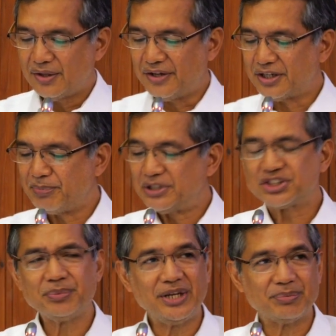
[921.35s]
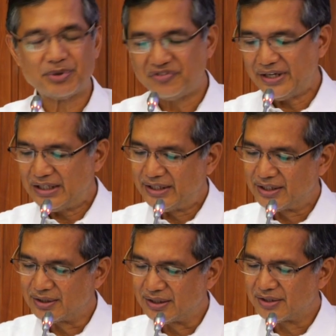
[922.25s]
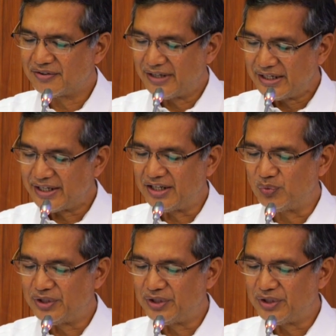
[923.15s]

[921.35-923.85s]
There appears to be a prevailing thinking